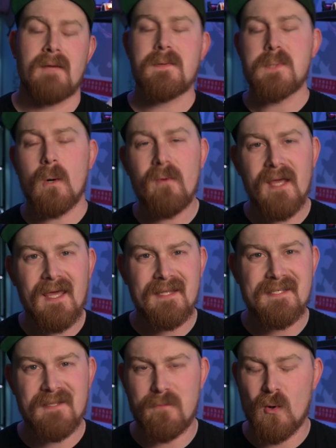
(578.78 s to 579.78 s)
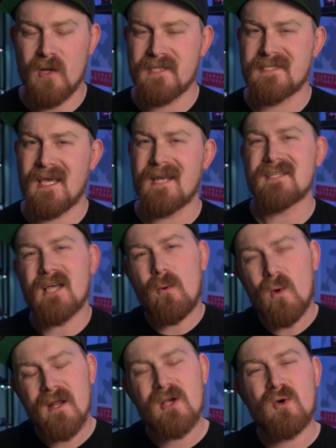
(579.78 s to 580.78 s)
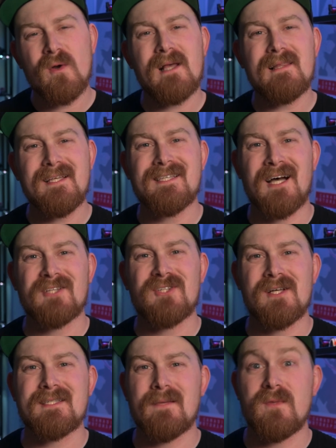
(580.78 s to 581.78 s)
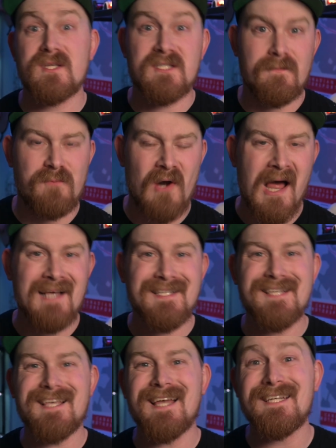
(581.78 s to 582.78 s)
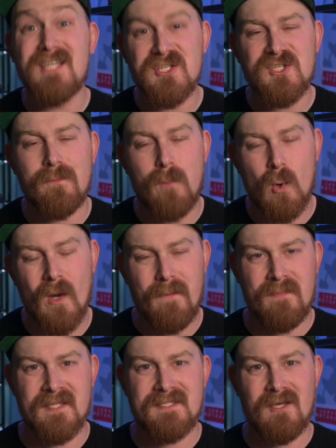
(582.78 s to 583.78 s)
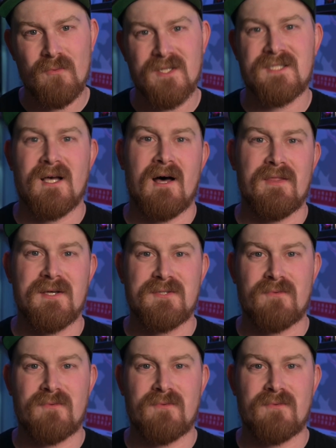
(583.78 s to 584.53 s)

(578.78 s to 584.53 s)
Now before we get to the point standings, I want to quickly touch on some of the surprises and disappointments that we saw this